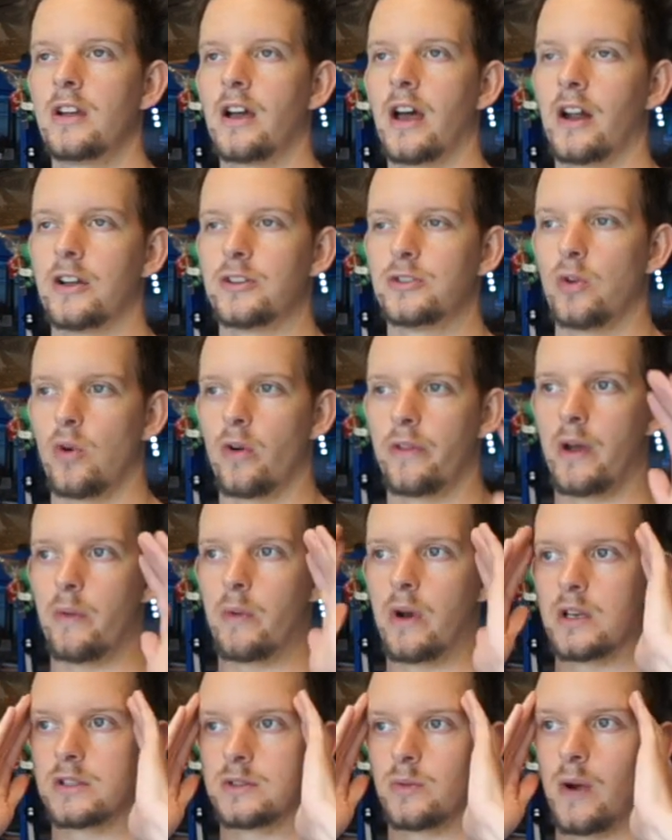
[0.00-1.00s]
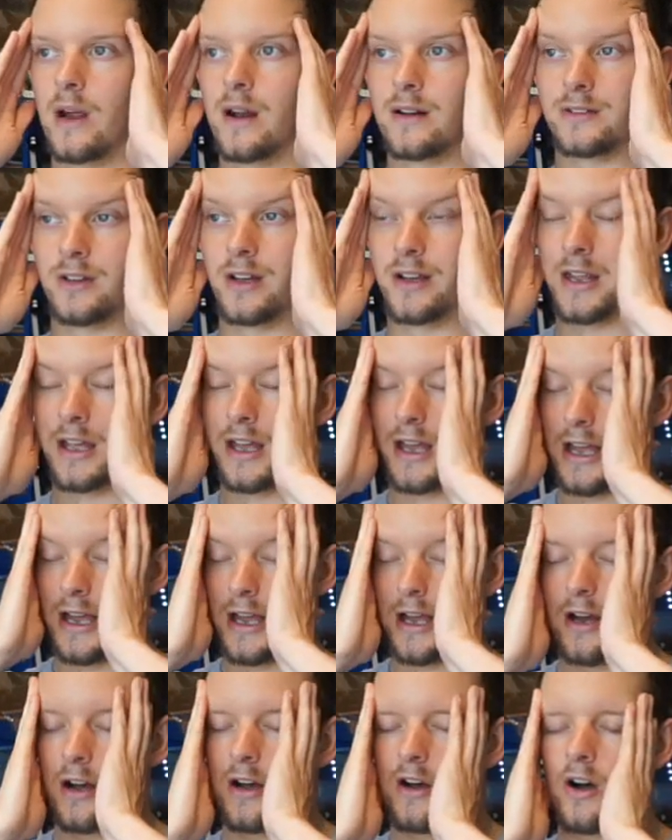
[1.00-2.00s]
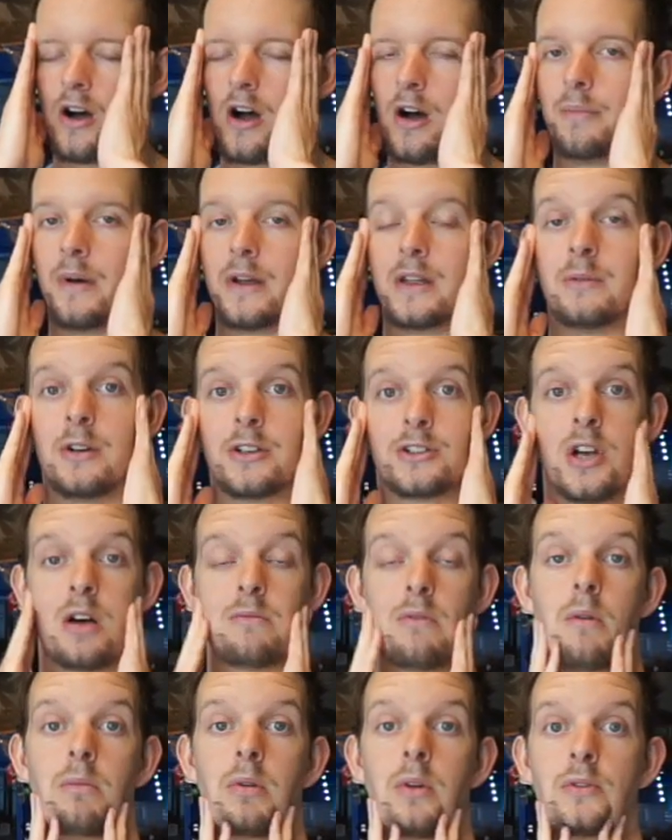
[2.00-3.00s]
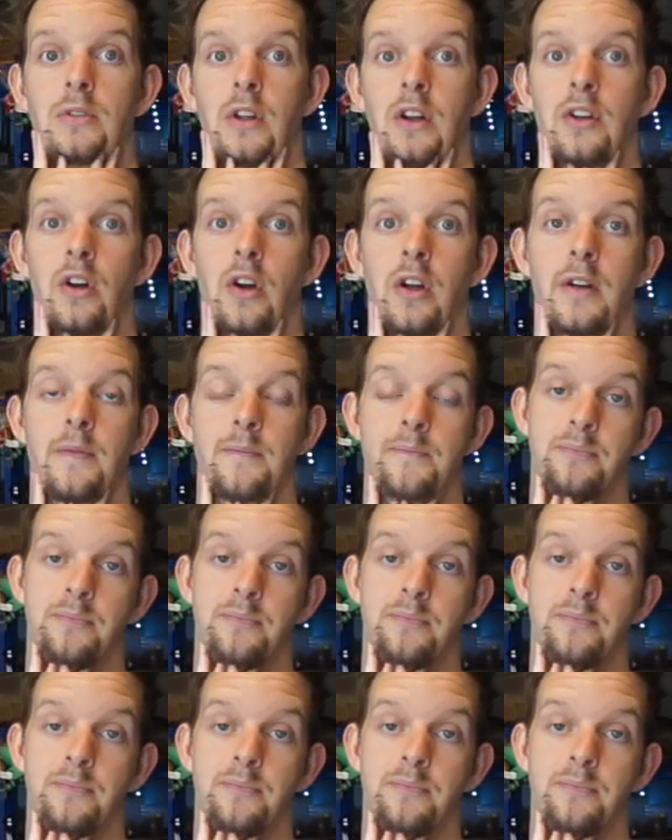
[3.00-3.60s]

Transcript: And I saw that when I was away and I was like, oh, I bet you my Saba blue's gonna die.